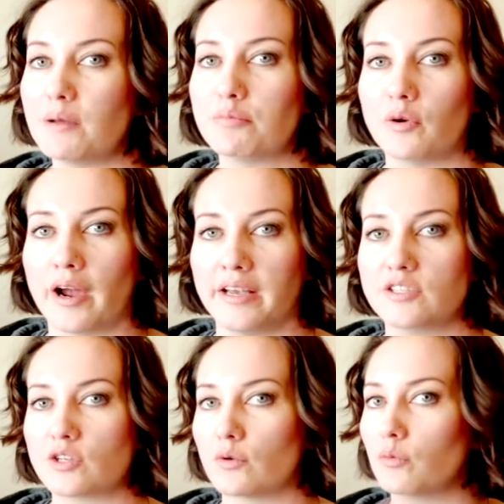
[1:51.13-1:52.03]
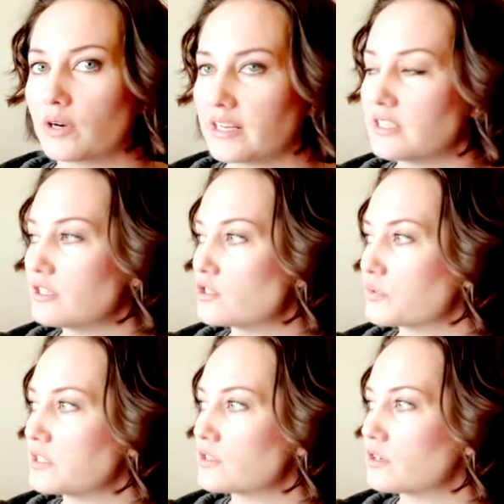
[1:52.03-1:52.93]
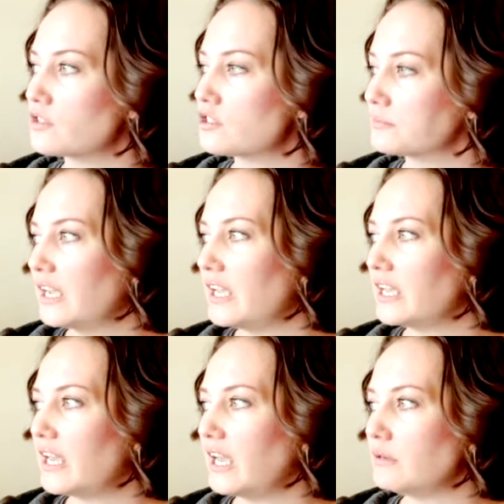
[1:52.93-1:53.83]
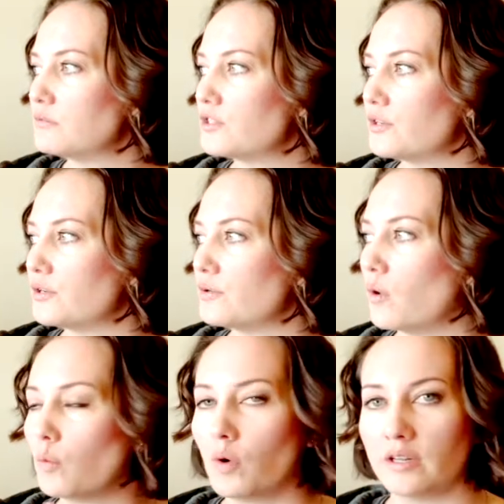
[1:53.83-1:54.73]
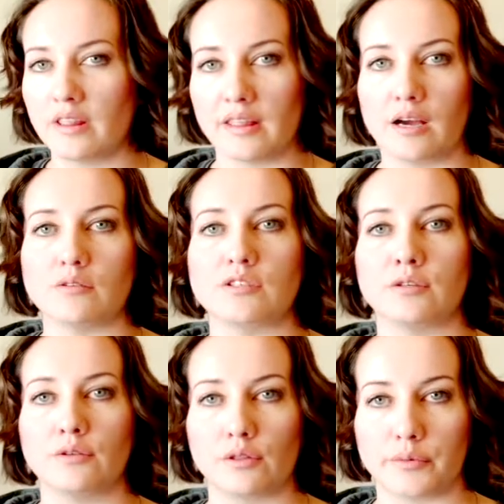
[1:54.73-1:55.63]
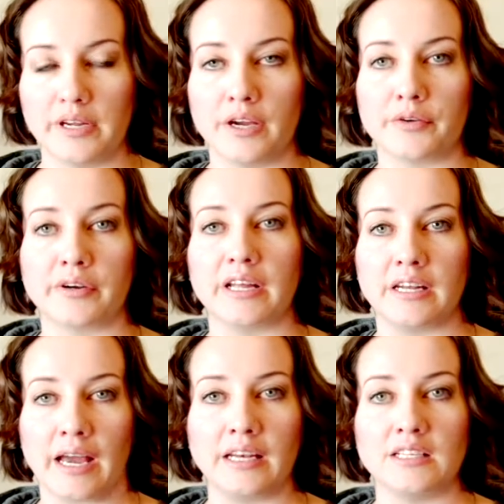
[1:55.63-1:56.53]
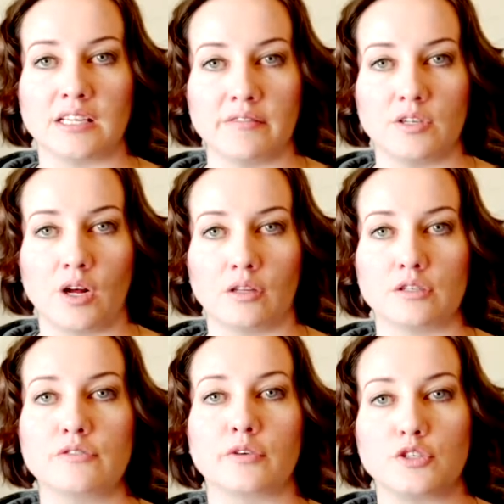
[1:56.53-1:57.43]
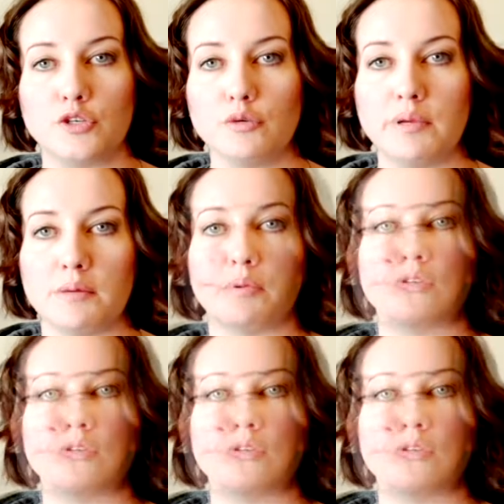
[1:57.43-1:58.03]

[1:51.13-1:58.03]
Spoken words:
price. So when I did this research, it came to $1,397 for 2 people.